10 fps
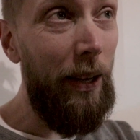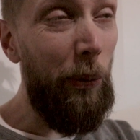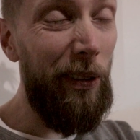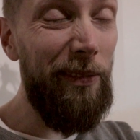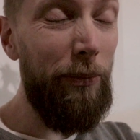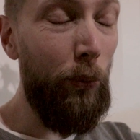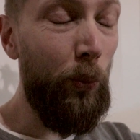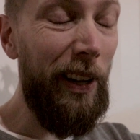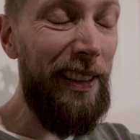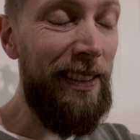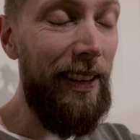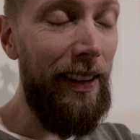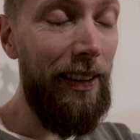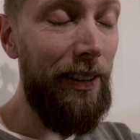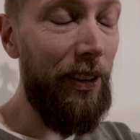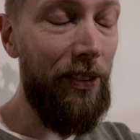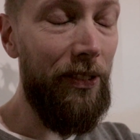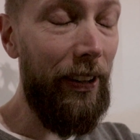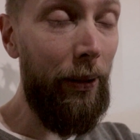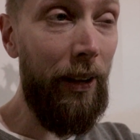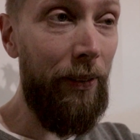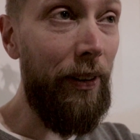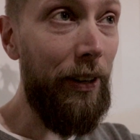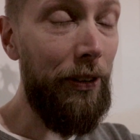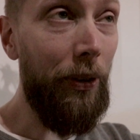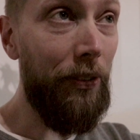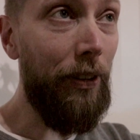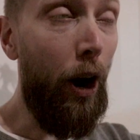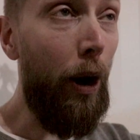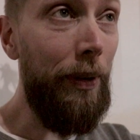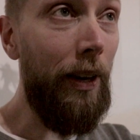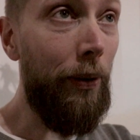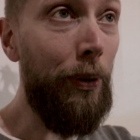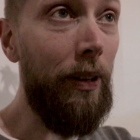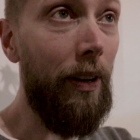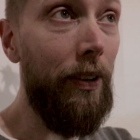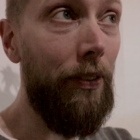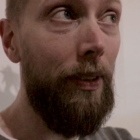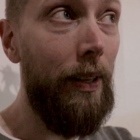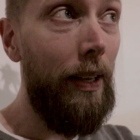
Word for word: Well, when I say it, it doesn't sound like a very interesting hobby, I realize.